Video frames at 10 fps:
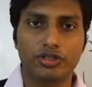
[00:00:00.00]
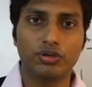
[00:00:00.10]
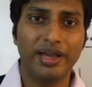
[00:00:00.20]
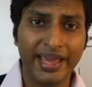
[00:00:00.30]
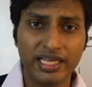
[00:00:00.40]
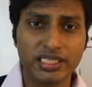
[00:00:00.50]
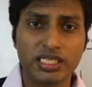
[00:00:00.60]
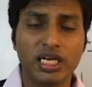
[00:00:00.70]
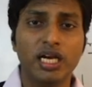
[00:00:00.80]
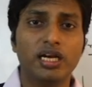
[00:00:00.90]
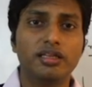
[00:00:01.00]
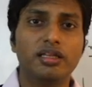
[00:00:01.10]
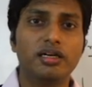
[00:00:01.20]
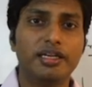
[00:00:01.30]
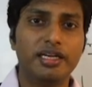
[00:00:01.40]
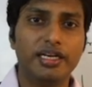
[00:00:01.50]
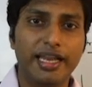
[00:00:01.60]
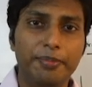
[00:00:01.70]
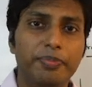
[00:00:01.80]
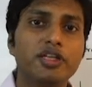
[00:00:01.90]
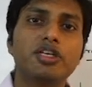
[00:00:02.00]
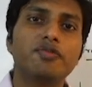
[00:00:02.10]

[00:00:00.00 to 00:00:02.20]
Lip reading: So hence the temperature